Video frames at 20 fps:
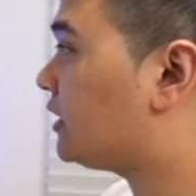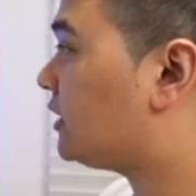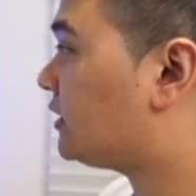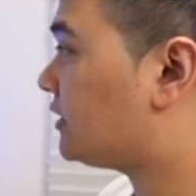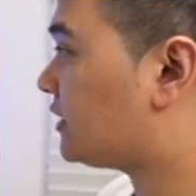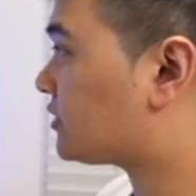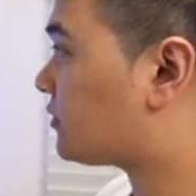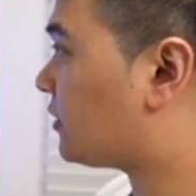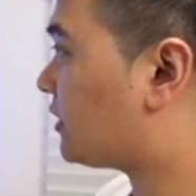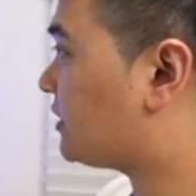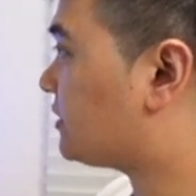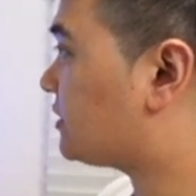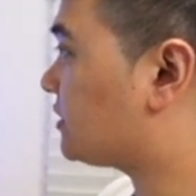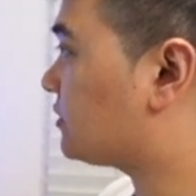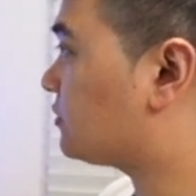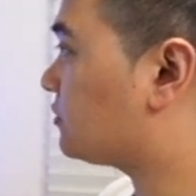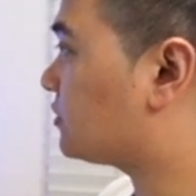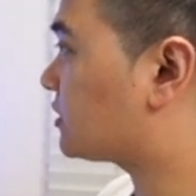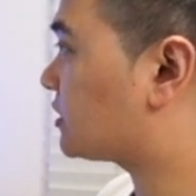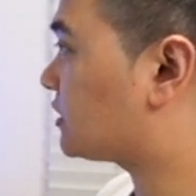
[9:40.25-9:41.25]
That's quite easy.
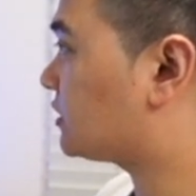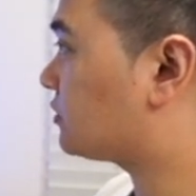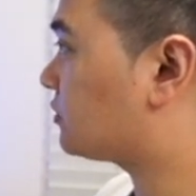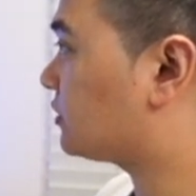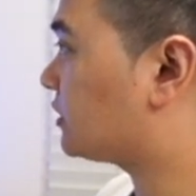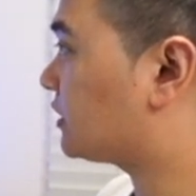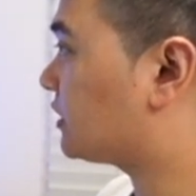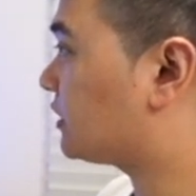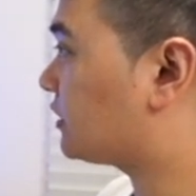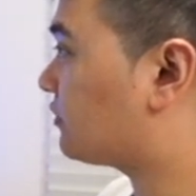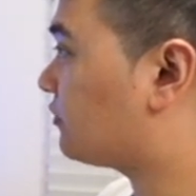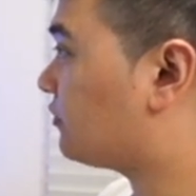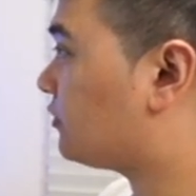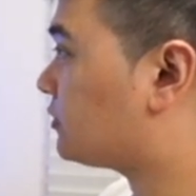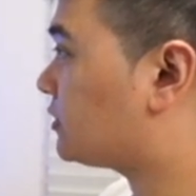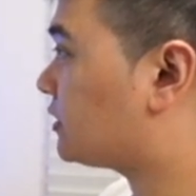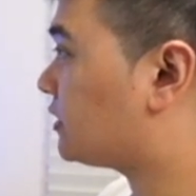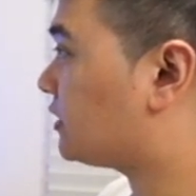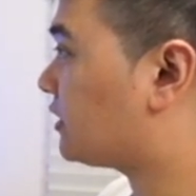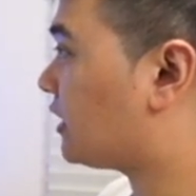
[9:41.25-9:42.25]
You just literally click
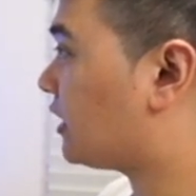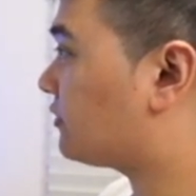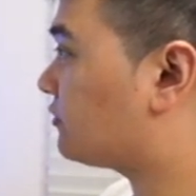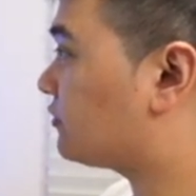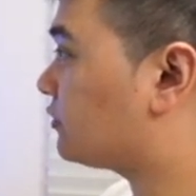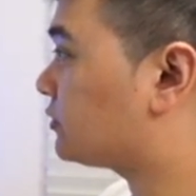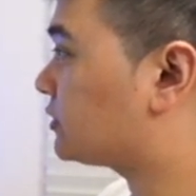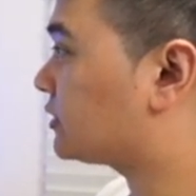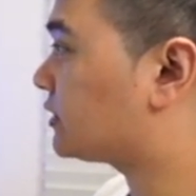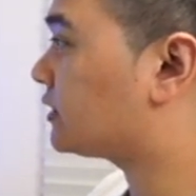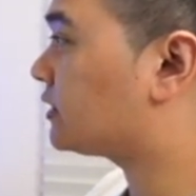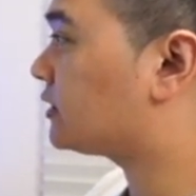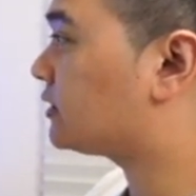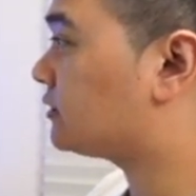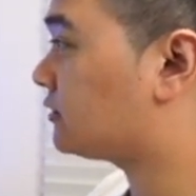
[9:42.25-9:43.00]
filter, add filter,